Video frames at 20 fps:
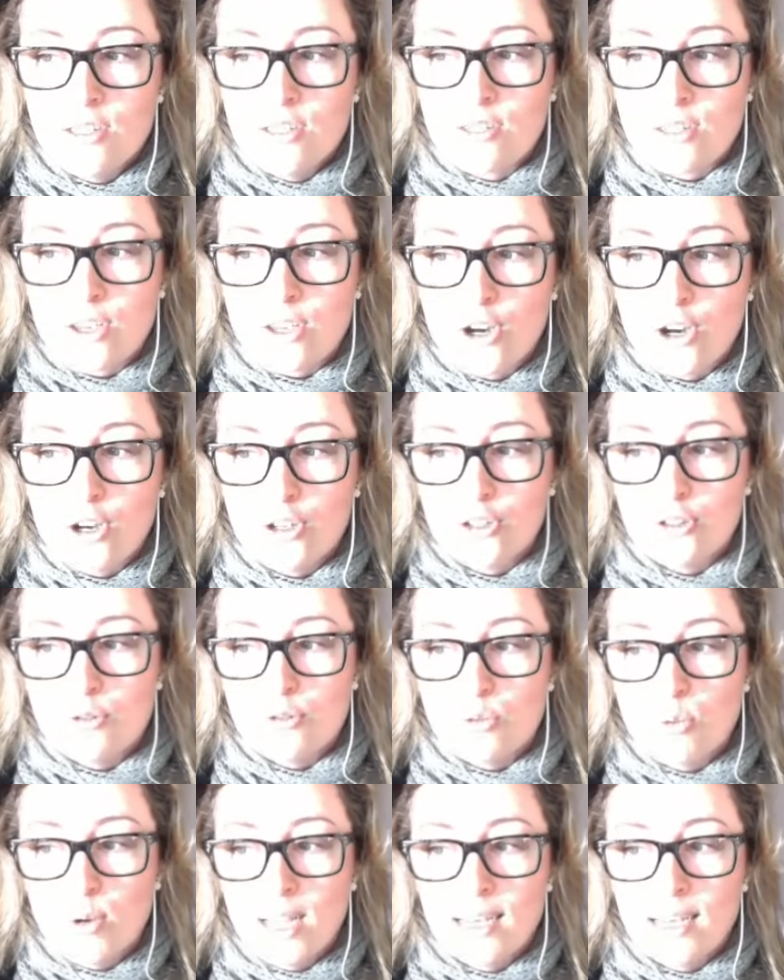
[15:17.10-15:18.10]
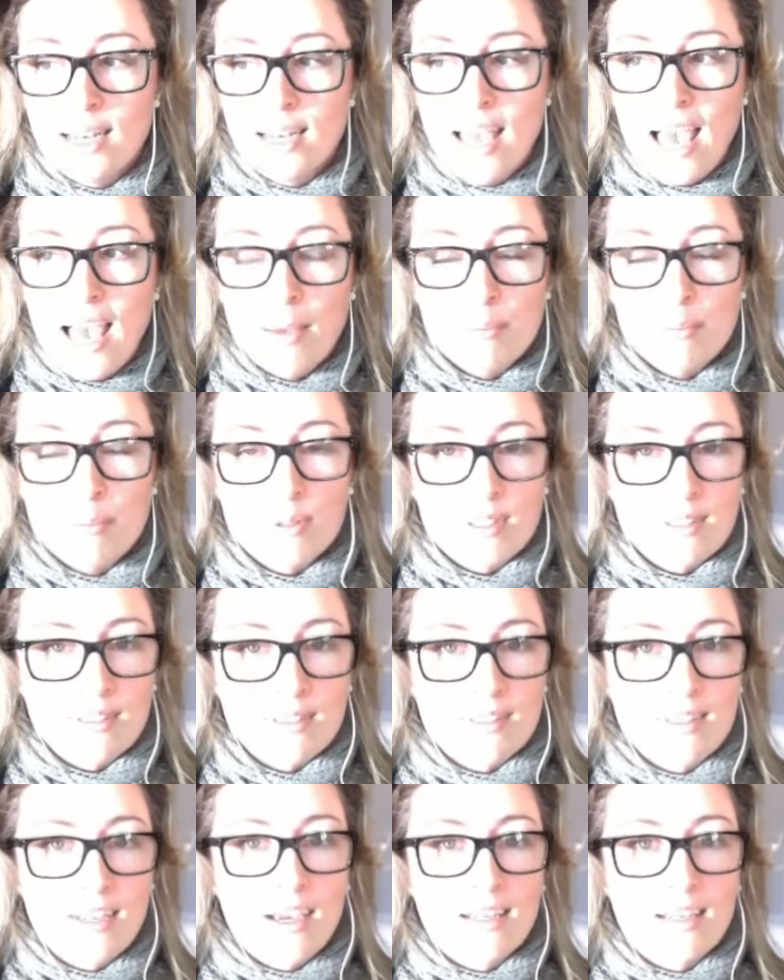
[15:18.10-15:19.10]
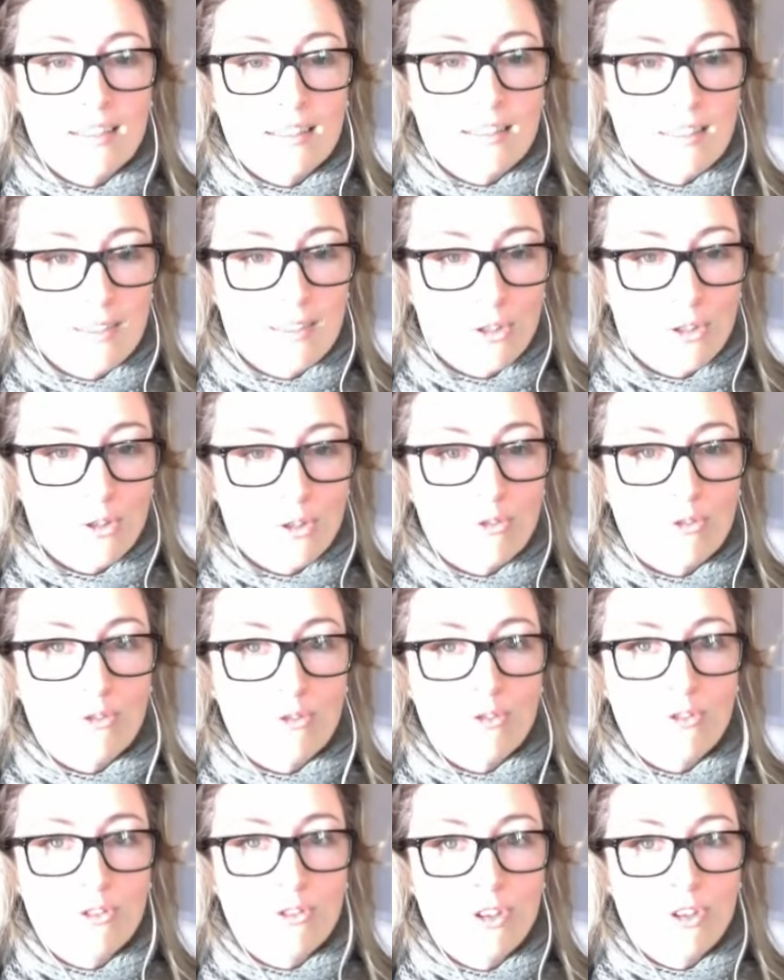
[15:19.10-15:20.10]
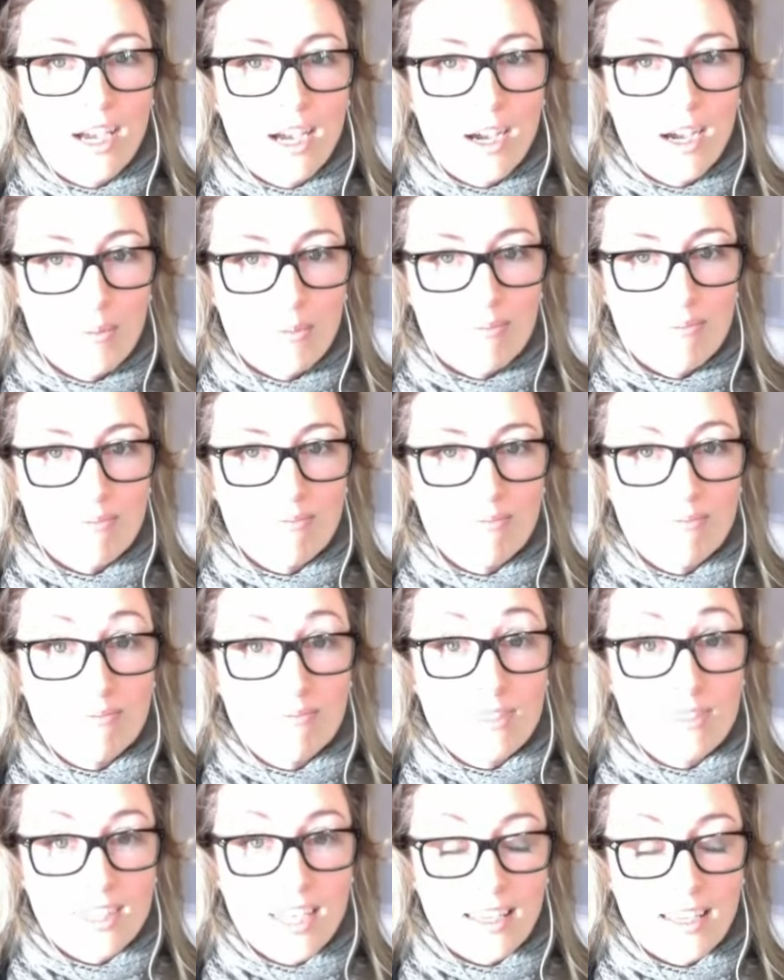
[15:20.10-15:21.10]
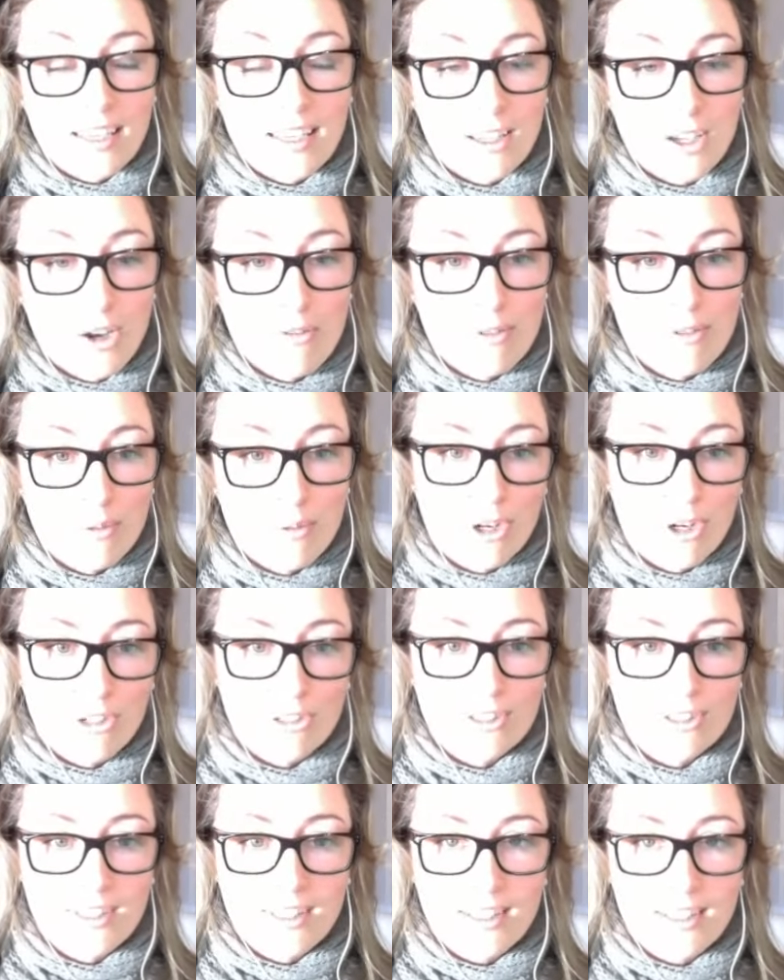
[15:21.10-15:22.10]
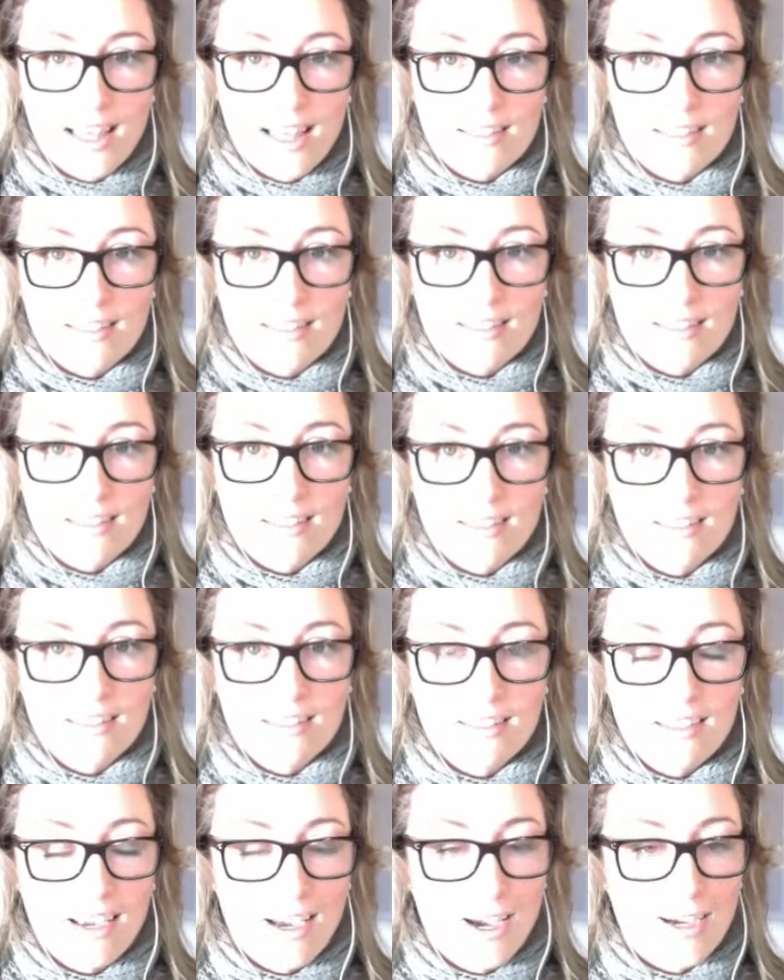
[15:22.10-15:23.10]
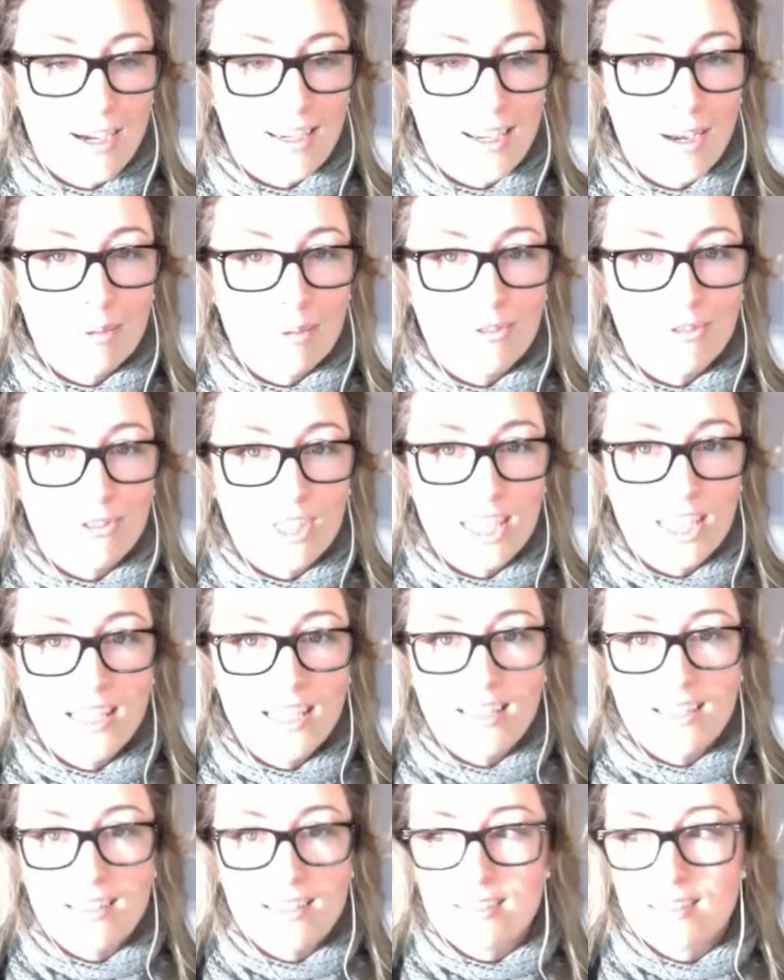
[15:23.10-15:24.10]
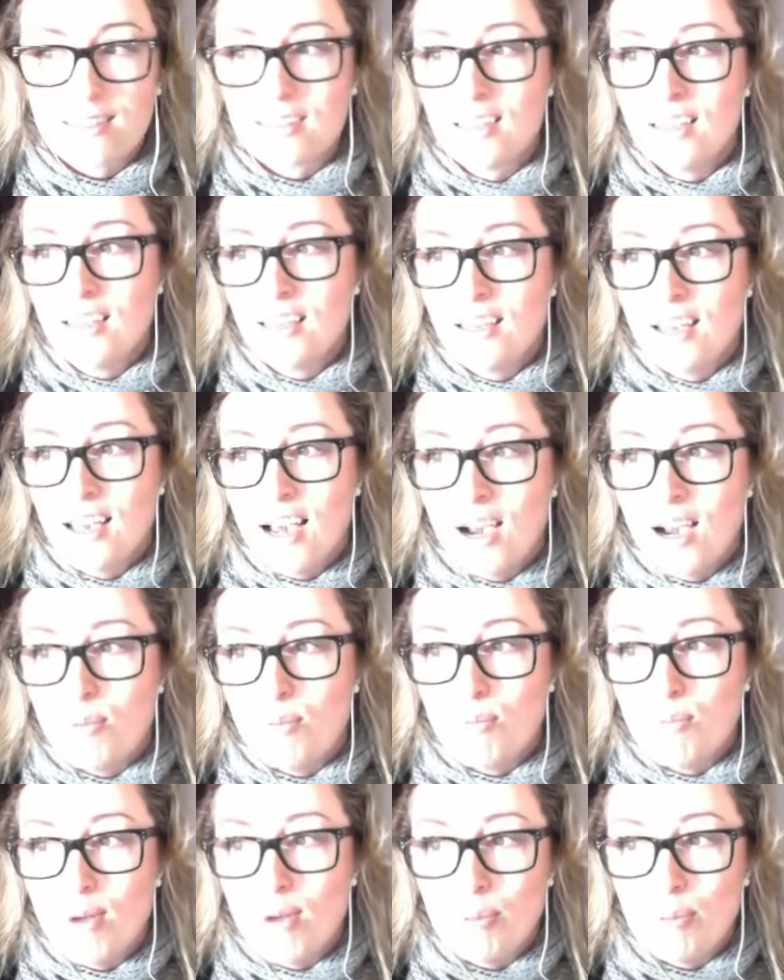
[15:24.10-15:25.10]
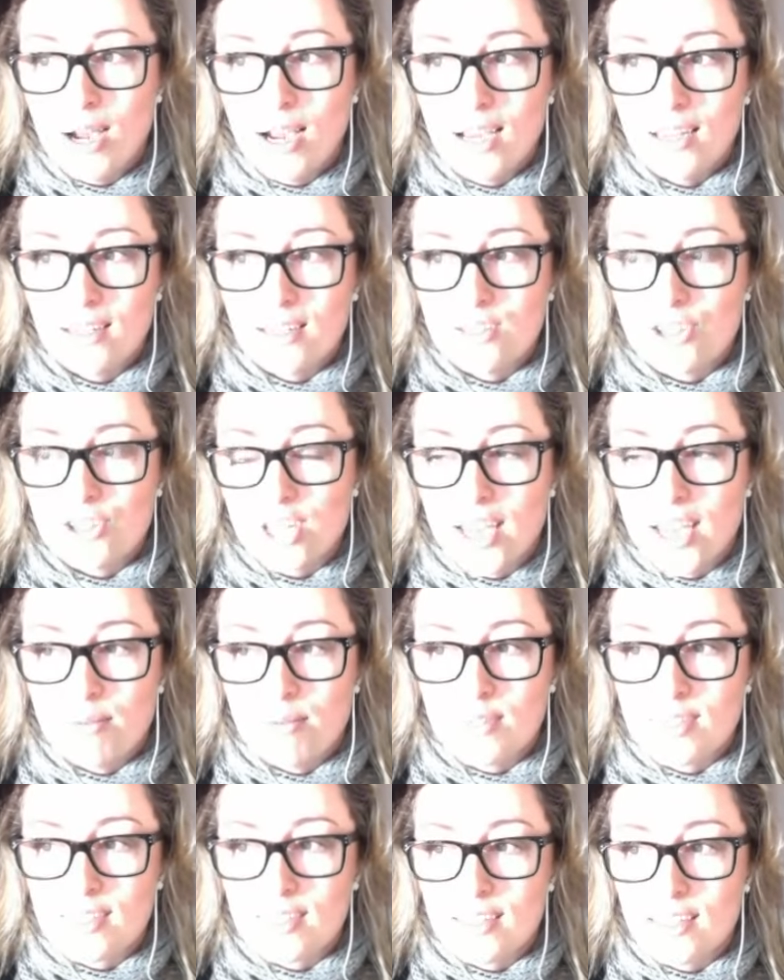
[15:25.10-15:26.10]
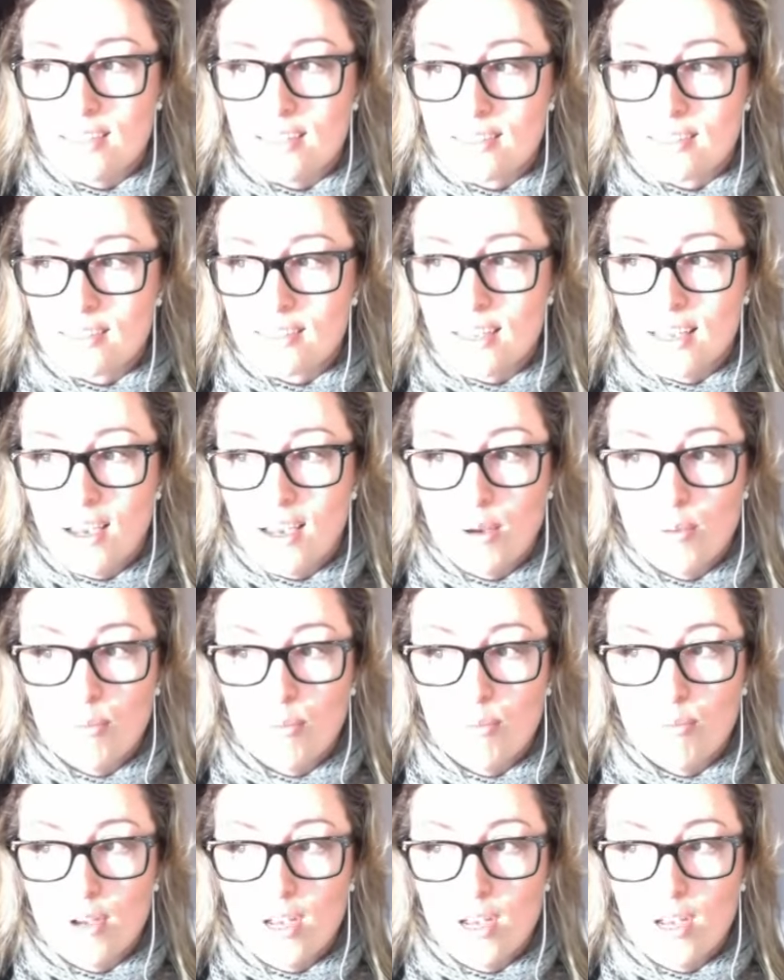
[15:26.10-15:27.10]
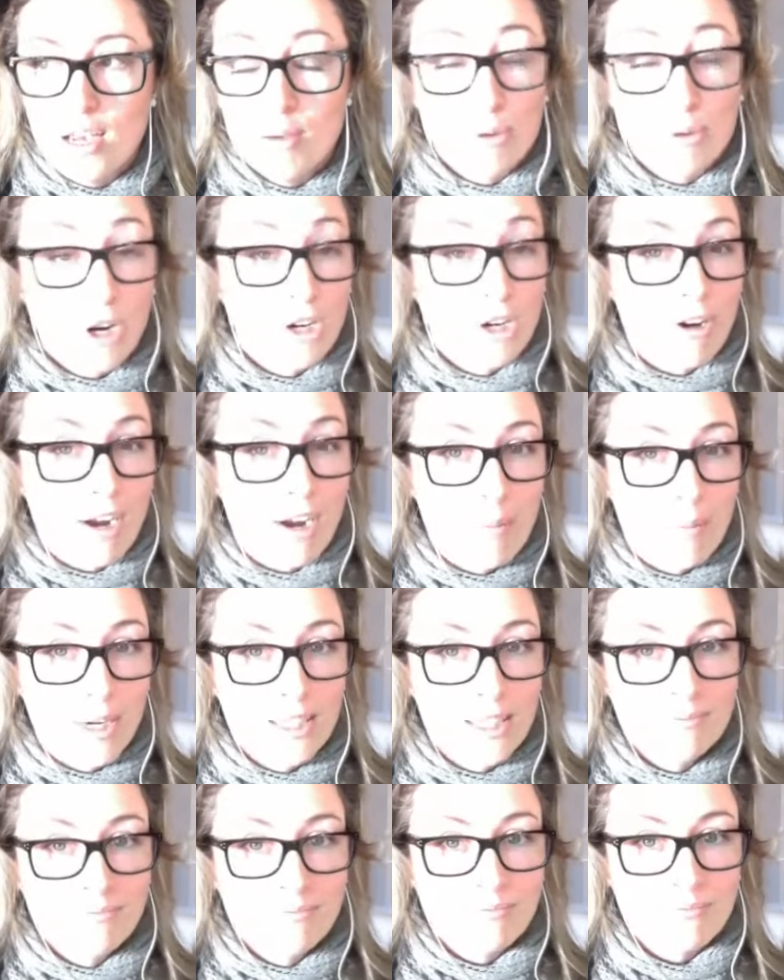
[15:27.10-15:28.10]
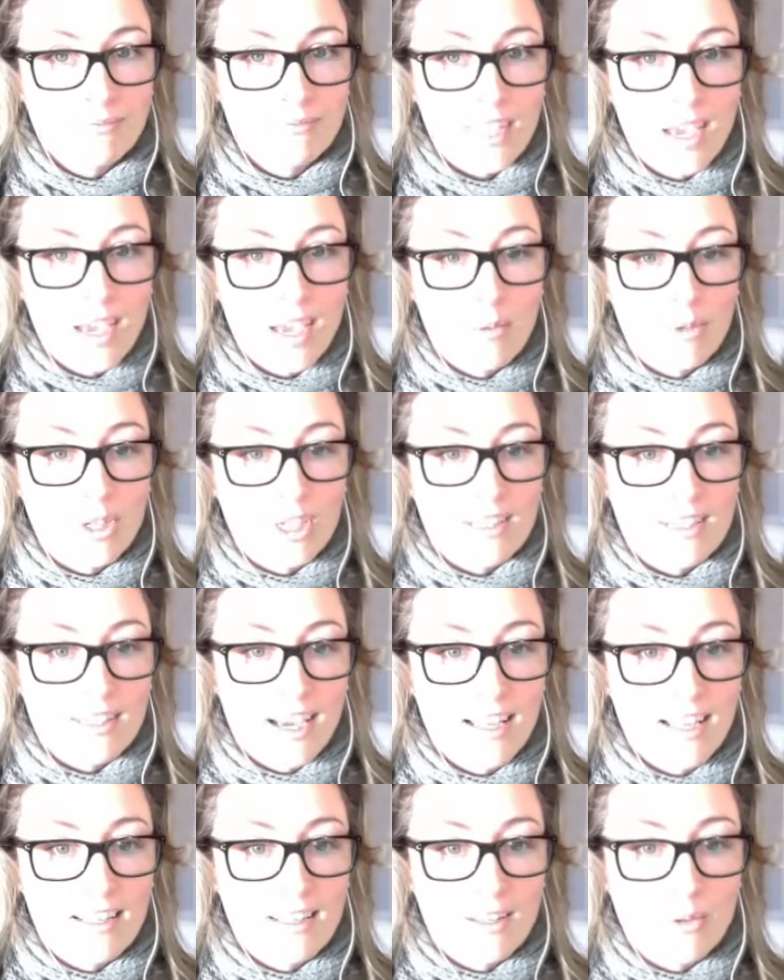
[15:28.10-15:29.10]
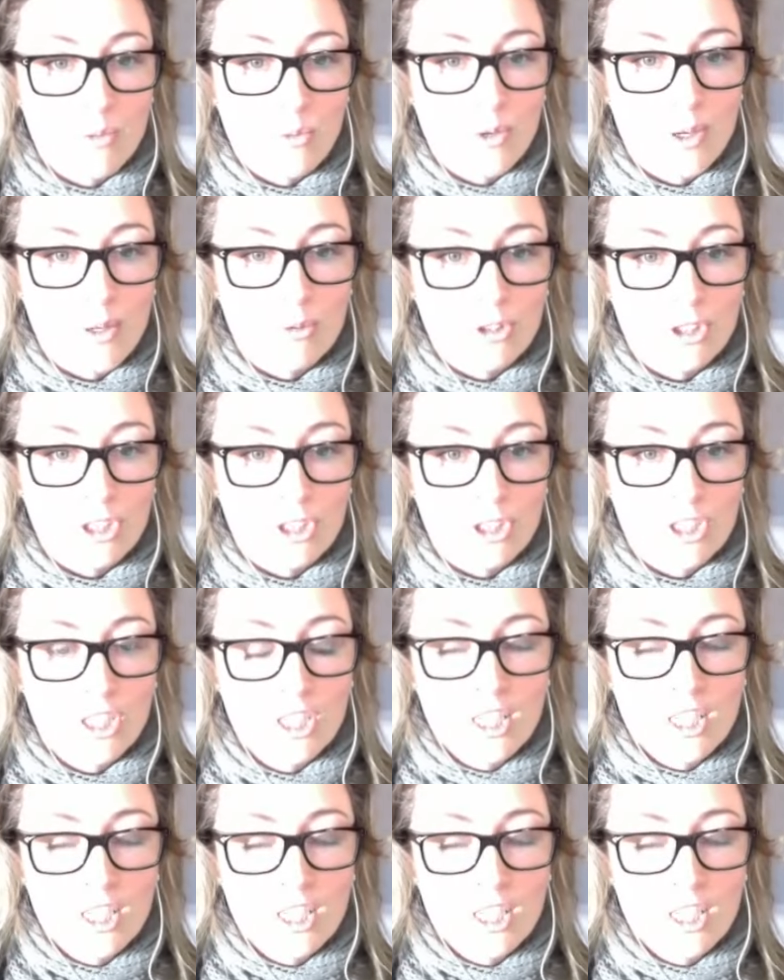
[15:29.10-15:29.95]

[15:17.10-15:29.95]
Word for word: So when apps started sort of taking over the world in the last couple of years, my partner James is a programmer, and we decided that we would